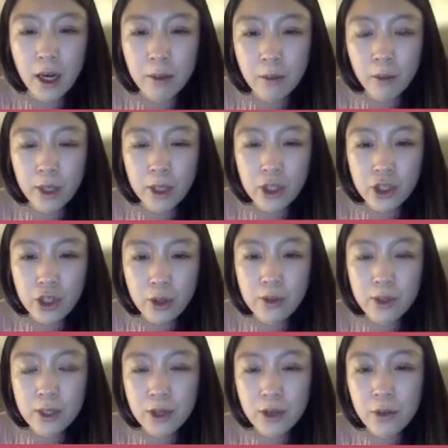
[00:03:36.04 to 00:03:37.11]
We
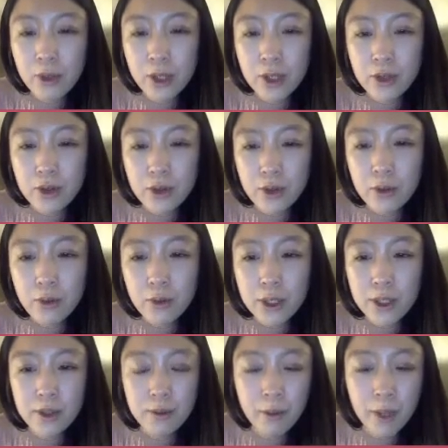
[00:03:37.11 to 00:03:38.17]
chose 0.2,
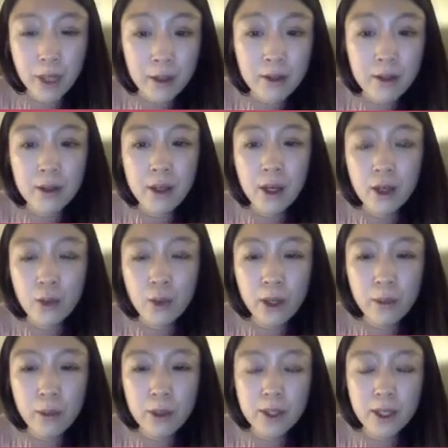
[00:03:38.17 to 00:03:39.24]
which means
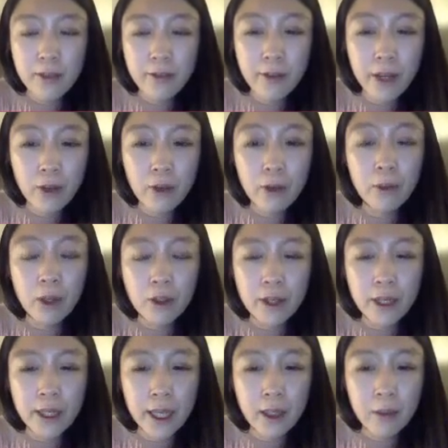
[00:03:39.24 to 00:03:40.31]
20% fine-tuned model
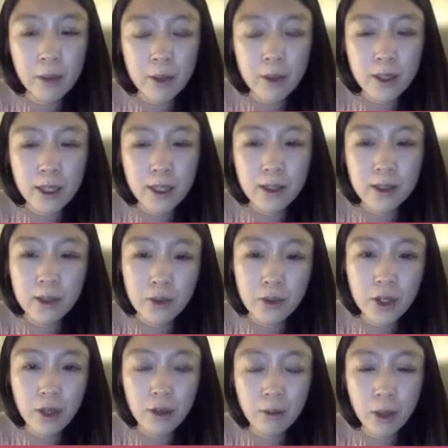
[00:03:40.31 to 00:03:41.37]
and 80%
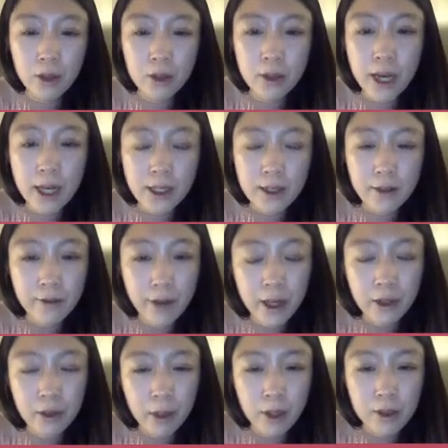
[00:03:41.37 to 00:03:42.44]
zero-shot model as the
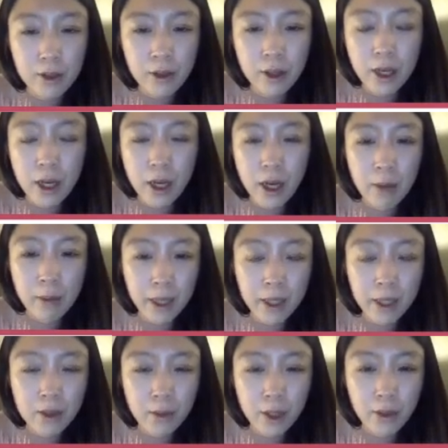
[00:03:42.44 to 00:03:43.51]
final model,
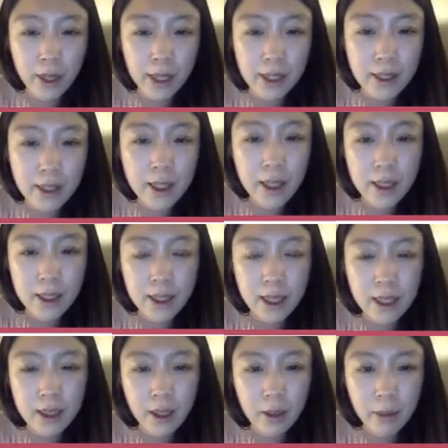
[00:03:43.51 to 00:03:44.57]
because what you can see is
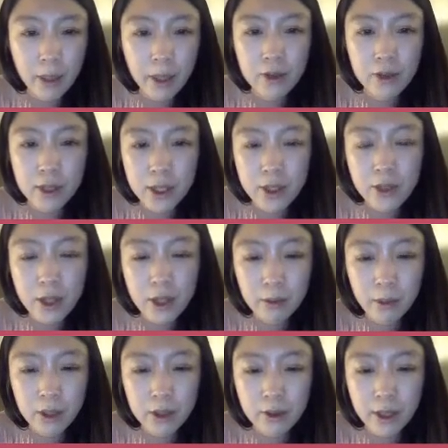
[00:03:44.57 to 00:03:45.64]
that compared to the zero-shot
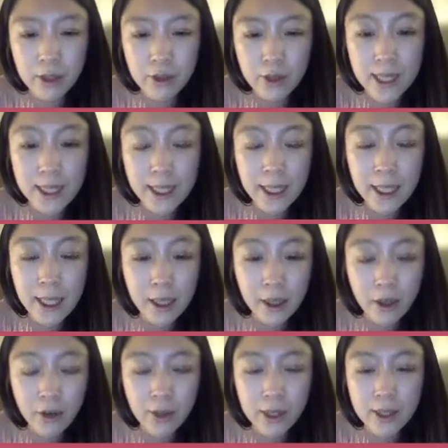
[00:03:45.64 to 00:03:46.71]
model, it drastically
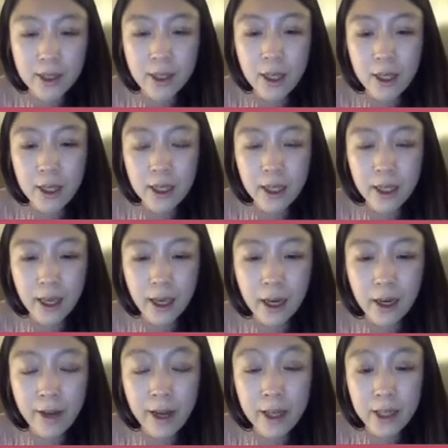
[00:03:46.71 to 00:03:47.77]
increased the
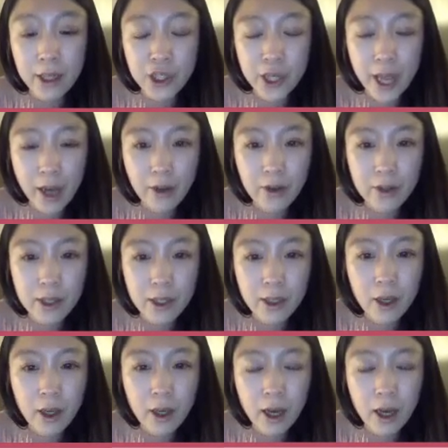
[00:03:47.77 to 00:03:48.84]
validation
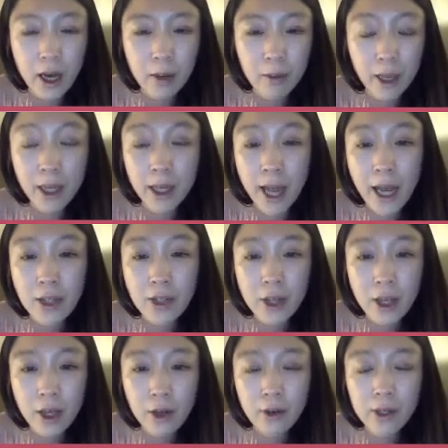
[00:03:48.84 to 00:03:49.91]
accuracy, and it
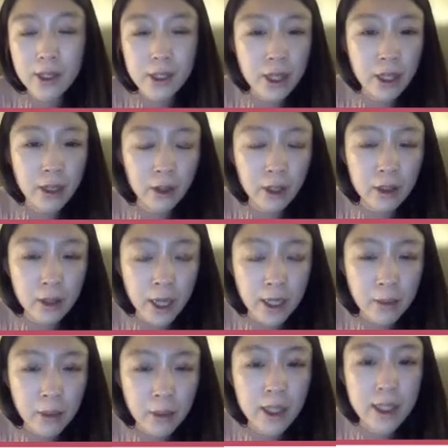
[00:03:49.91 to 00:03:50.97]
actually increased the
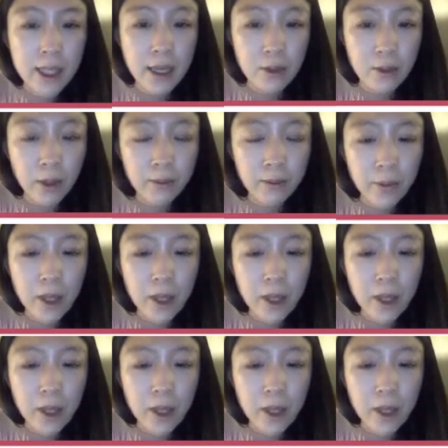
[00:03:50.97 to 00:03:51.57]
generalizability as well.